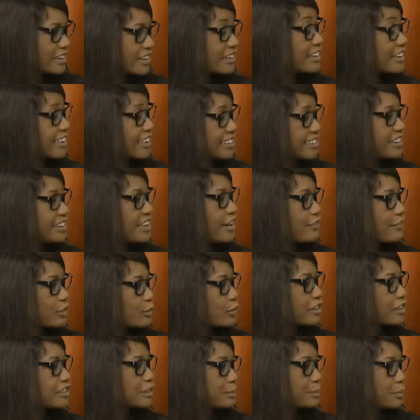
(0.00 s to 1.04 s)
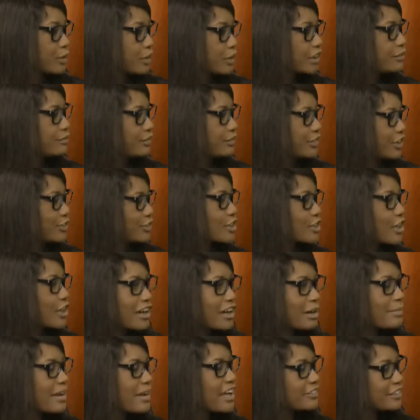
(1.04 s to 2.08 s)
connected, everyone's pulling for you.
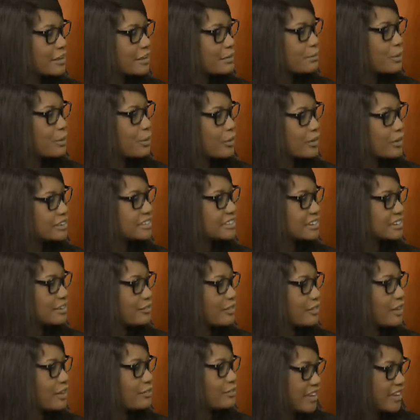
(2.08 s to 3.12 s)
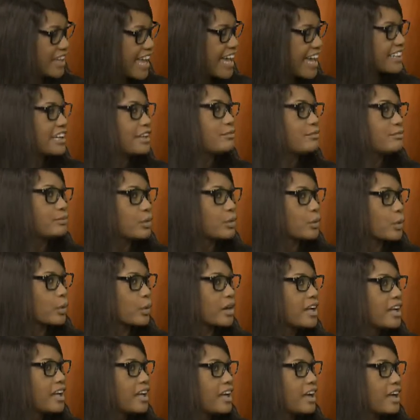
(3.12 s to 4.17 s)
Talk about the importance of that, and
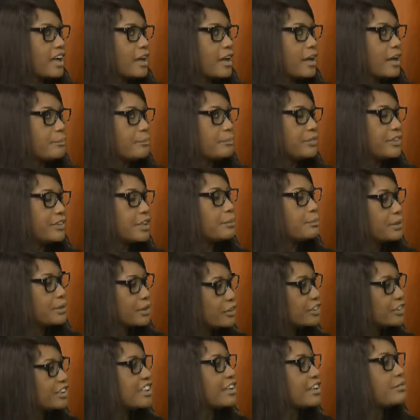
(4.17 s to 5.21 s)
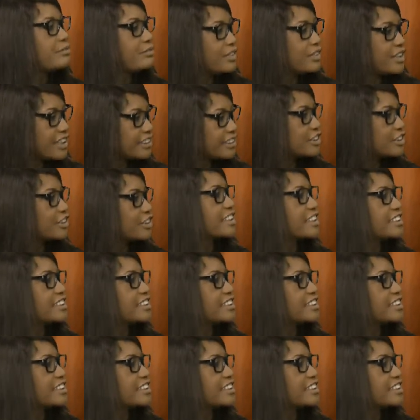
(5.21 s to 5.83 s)
for the ability of FIA to